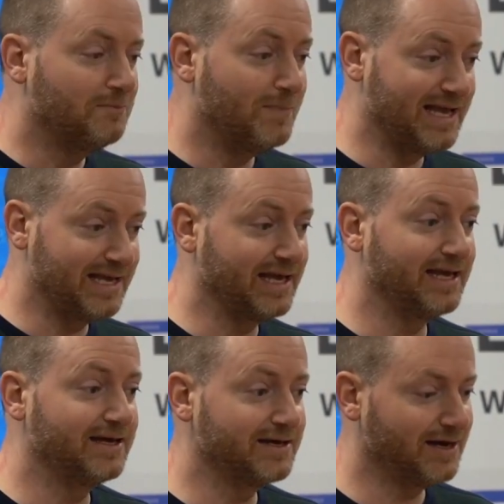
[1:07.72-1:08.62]

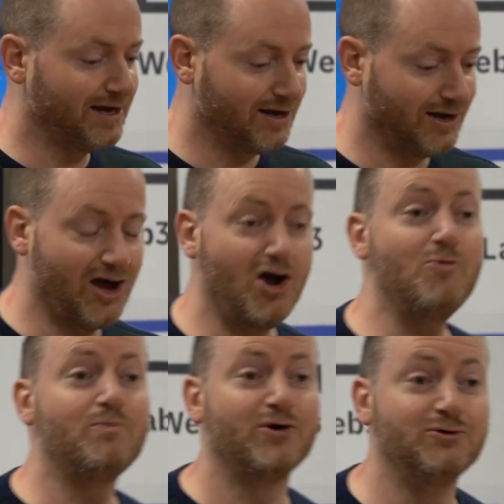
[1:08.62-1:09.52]
making
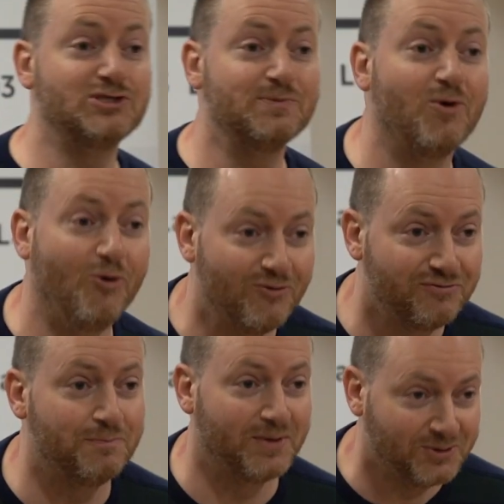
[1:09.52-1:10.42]
homebrew support
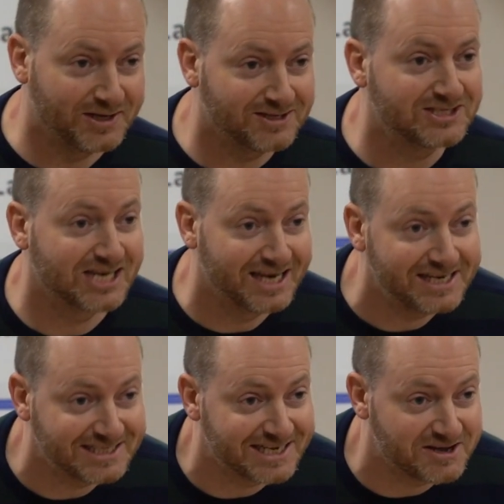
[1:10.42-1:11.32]
for building the
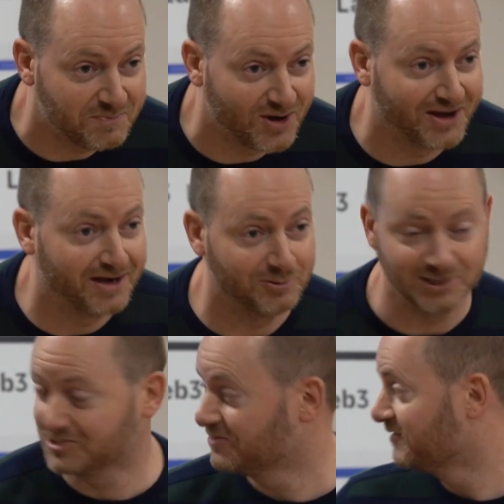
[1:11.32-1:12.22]
Solidity compiler, which has